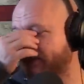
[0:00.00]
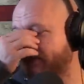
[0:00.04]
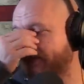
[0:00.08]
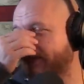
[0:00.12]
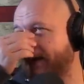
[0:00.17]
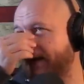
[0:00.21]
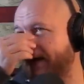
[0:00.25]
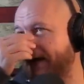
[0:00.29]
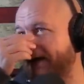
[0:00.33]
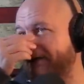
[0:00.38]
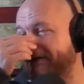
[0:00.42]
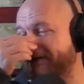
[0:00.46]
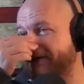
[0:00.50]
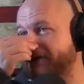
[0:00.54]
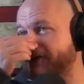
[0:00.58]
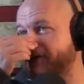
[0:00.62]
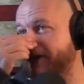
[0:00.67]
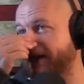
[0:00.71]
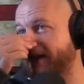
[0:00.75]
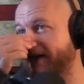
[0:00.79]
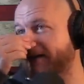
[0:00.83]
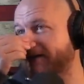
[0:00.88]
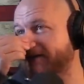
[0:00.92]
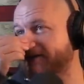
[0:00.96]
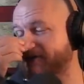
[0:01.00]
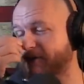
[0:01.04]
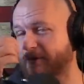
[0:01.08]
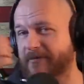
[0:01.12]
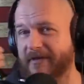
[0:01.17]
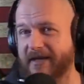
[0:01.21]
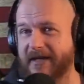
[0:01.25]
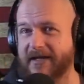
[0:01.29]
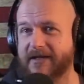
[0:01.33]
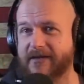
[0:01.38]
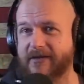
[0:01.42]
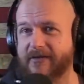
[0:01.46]
I'd have to check. So
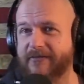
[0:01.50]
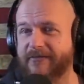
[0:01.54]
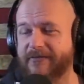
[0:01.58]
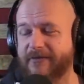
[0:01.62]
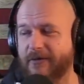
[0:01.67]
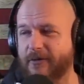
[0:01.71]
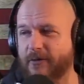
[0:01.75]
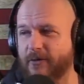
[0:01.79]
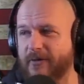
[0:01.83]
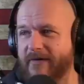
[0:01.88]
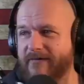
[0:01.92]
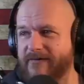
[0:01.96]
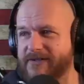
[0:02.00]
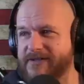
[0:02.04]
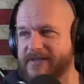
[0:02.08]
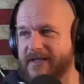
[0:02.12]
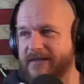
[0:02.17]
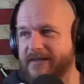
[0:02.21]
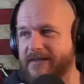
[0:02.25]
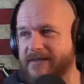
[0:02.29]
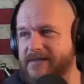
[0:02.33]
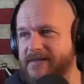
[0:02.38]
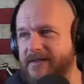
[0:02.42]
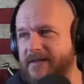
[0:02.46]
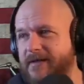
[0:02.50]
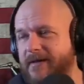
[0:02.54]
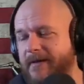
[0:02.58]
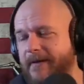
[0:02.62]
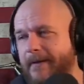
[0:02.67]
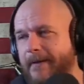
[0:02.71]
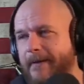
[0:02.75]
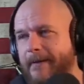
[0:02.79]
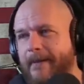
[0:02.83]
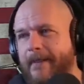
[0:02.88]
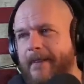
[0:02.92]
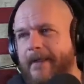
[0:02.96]
thank you for whoever sent this in.
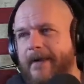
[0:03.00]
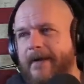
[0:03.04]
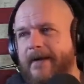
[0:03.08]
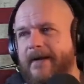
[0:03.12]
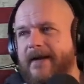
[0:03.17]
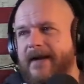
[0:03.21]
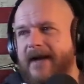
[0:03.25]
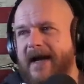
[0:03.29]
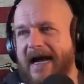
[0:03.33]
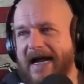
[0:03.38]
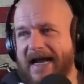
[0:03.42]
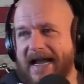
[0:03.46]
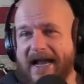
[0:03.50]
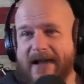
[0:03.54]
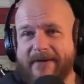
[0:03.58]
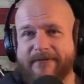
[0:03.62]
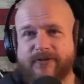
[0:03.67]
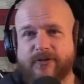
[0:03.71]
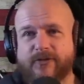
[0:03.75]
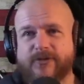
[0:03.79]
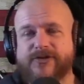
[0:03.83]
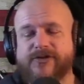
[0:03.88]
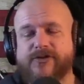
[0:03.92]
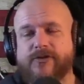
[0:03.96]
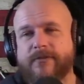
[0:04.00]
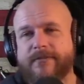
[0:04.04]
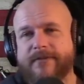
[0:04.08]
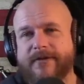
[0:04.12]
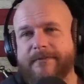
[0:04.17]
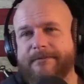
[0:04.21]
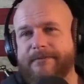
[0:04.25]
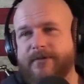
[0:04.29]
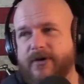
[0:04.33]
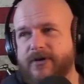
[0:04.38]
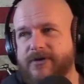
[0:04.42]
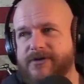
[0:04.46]
I have to assume the
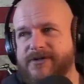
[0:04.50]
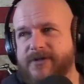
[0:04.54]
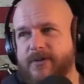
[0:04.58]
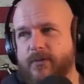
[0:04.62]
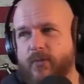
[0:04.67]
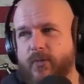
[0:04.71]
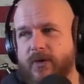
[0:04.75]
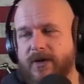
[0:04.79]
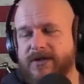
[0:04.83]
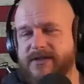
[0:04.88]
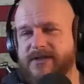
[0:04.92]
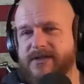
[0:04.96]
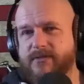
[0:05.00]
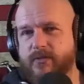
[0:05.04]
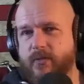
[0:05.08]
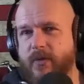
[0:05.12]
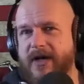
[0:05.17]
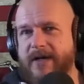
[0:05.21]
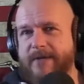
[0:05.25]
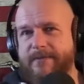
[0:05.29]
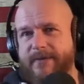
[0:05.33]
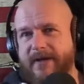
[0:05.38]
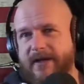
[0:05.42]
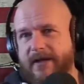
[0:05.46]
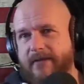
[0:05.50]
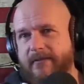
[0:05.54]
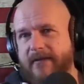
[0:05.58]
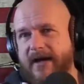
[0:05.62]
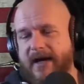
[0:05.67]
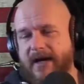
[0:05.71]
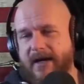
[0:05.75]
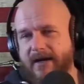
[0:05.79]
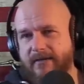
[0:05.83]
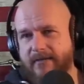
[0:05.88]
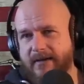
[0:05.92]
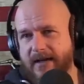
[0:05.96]
person was swiping
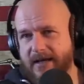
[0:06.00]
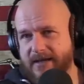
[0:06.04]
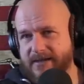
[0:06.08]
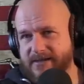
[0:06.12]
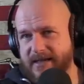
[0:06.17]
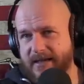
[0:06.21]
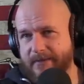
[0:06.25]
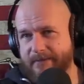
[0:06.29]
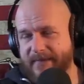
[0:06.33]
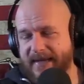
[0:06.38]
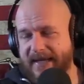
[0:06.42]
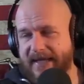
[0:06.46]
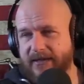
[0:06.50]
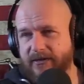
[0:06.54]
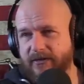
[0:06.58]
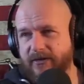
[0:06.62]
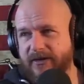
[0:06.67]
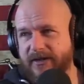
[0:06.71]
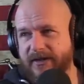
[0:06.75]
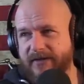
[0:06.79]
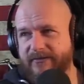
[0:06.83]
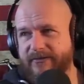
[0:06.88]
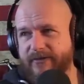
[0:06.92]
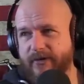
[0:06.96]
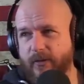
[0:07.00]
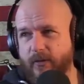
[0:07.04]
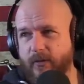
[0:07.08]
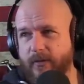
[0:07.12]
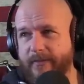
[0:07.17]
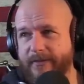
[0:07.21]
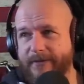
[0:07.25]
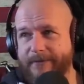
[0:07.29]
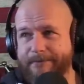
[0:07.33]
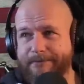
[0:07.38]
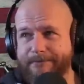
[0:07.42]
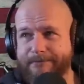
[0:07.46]
on as a man looking for a
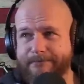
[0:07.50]
woman.